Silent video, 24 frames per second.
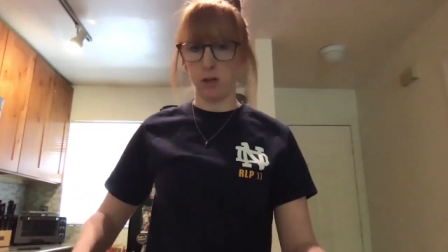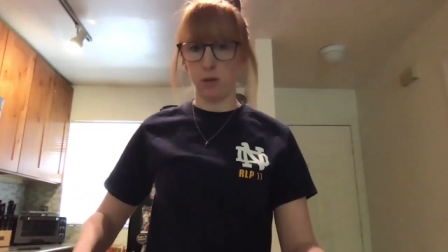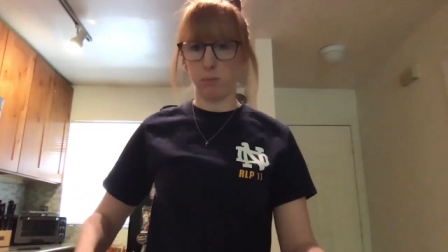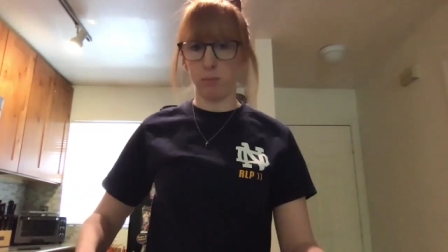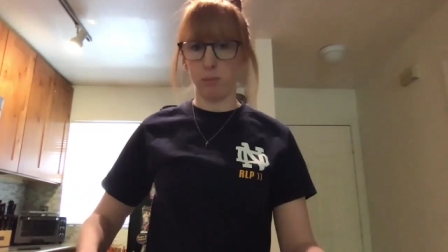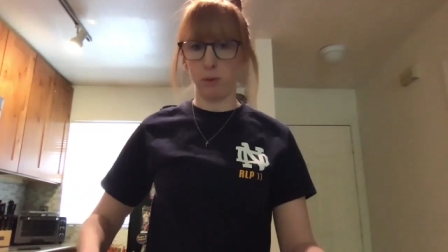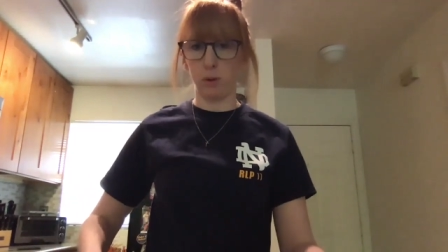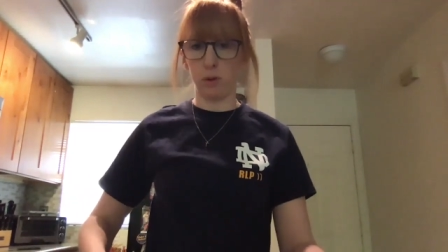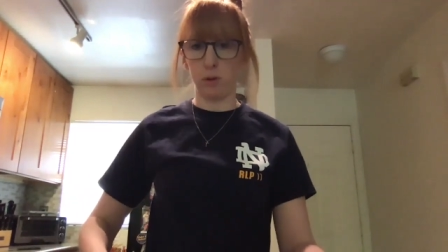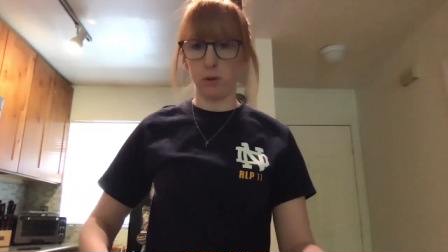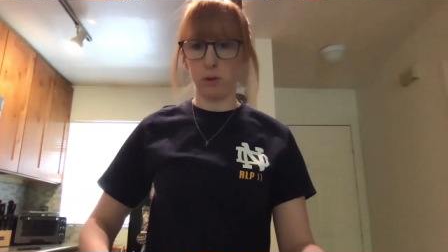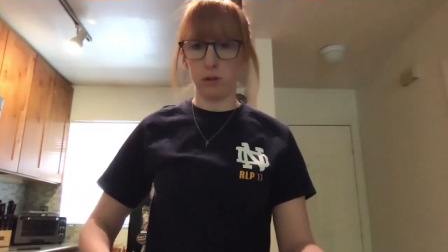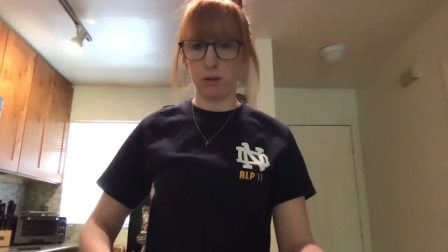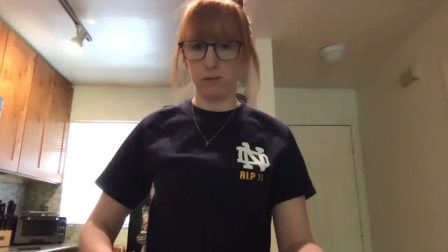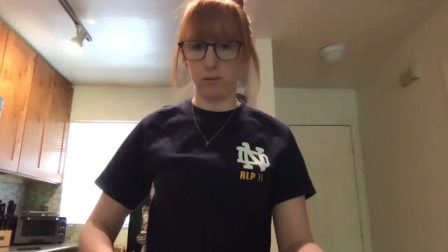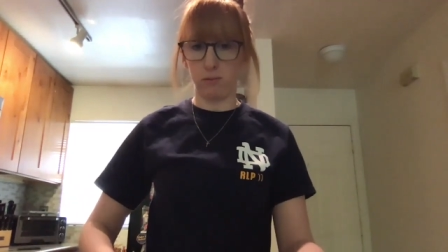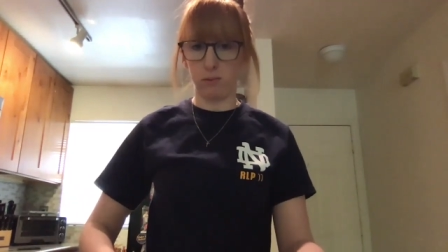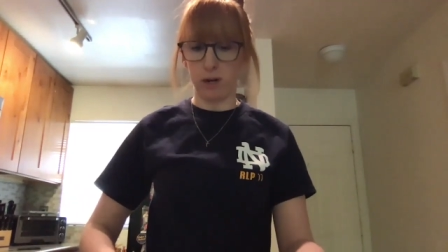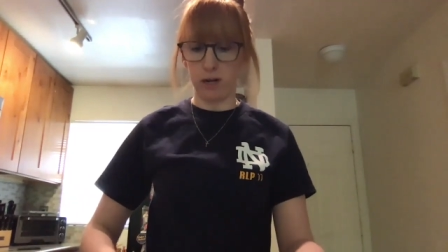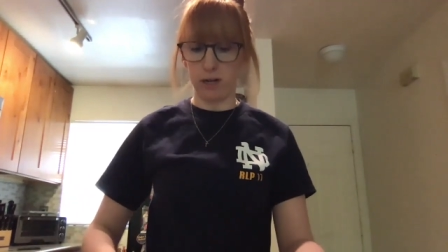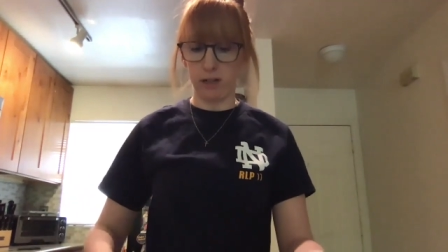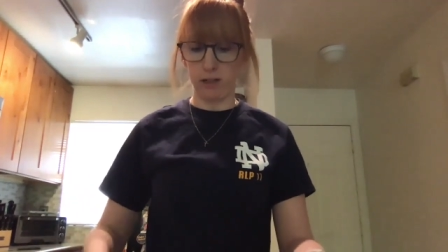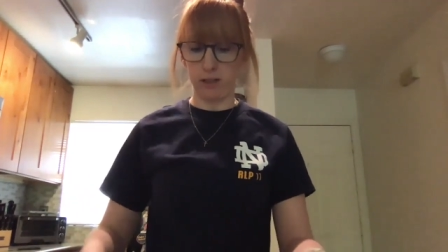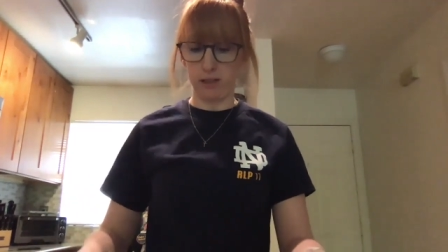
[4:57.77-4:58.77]
bowl of
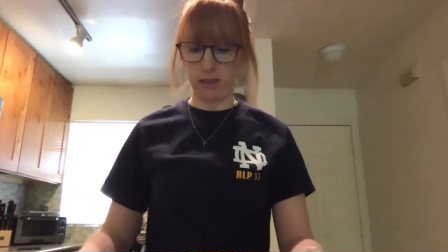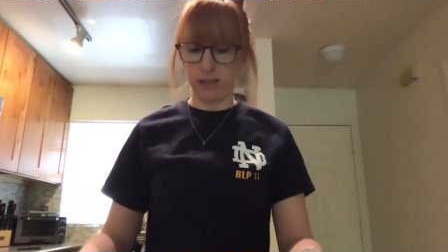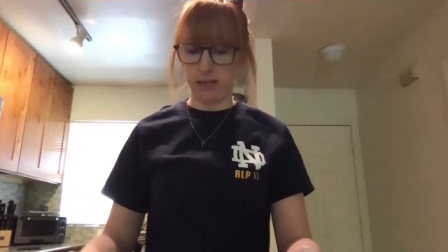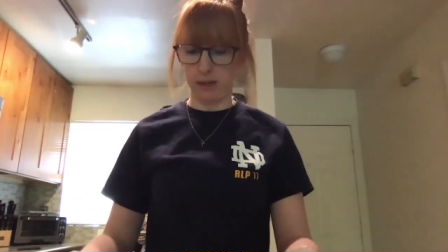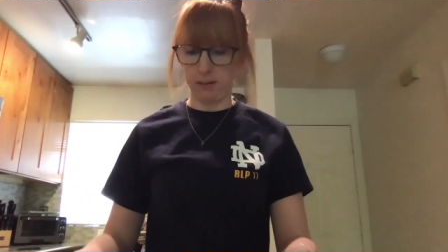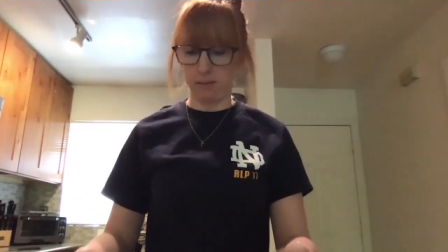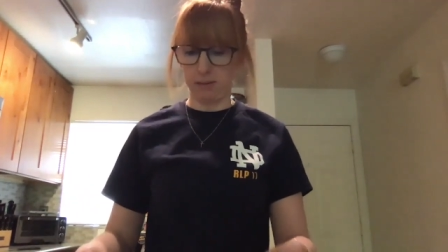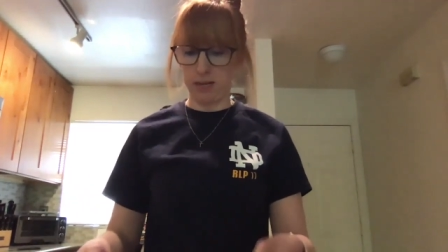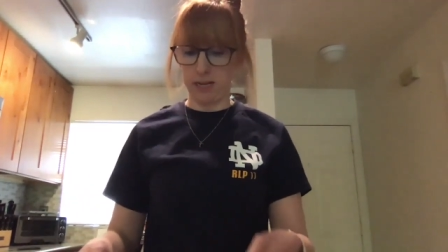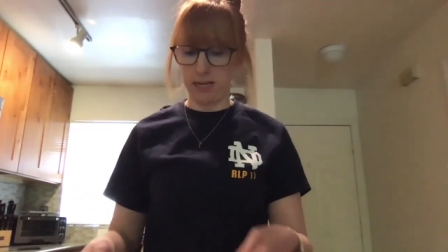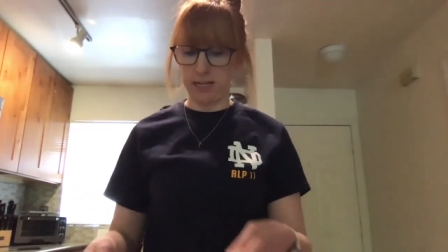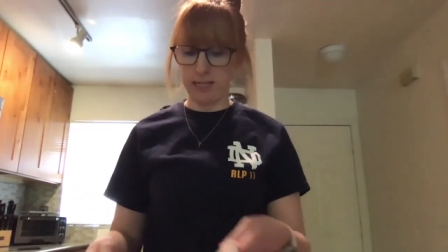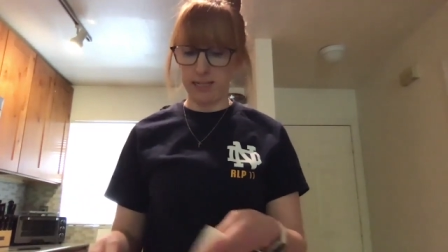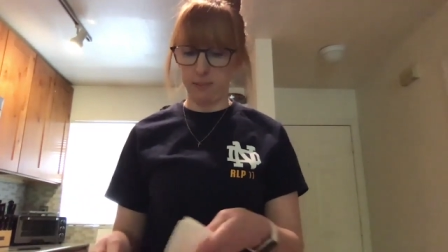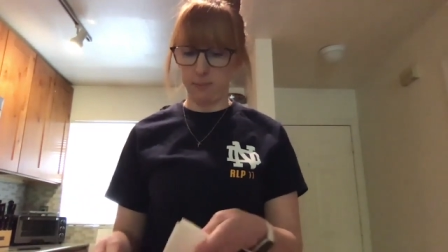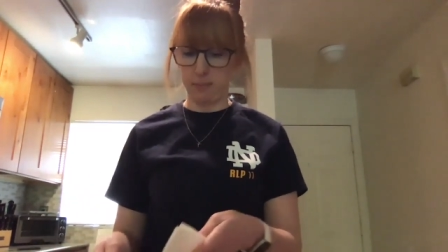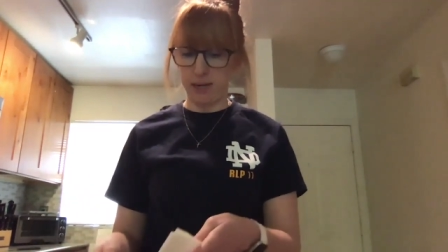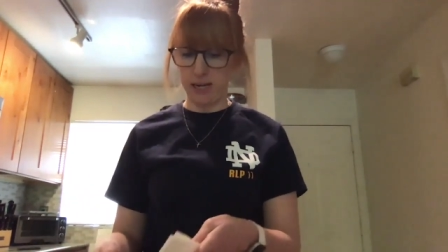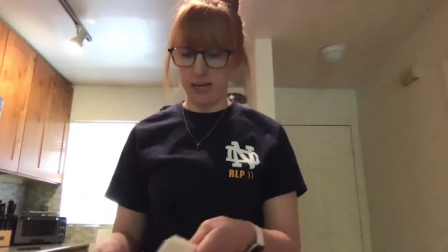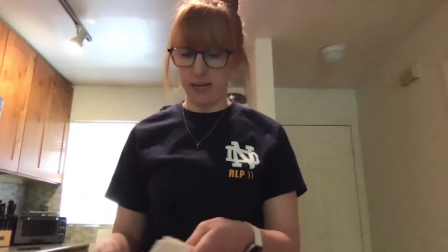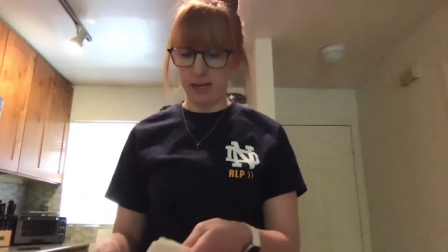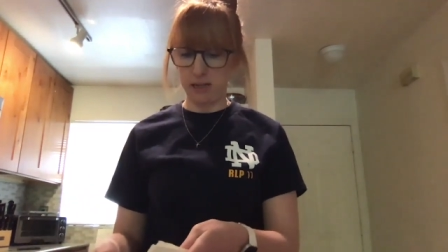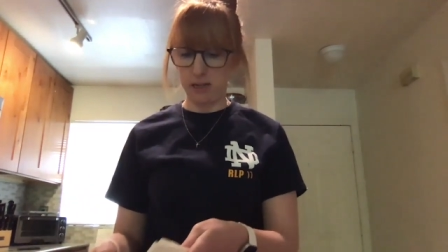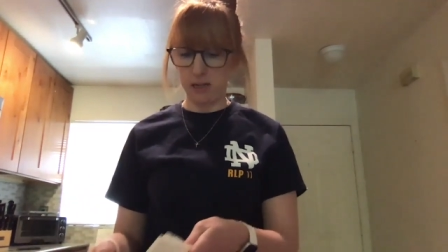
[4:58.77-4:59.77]
water that I'm going to dip it
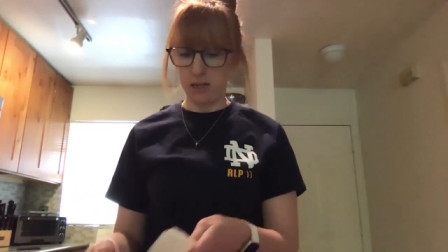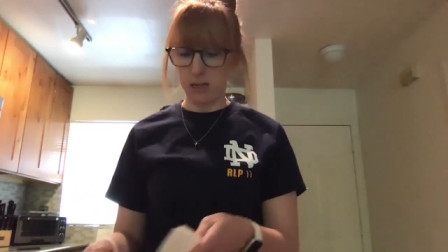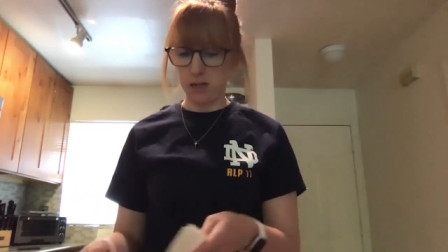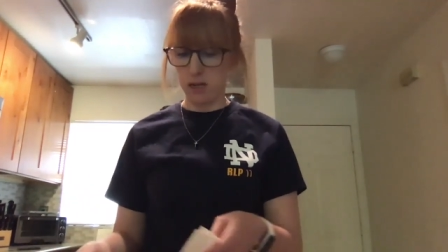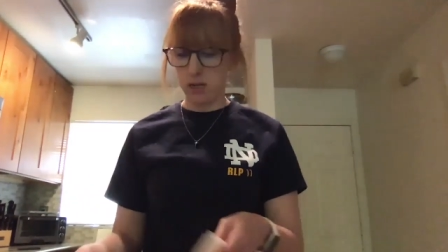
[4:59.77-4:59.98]
in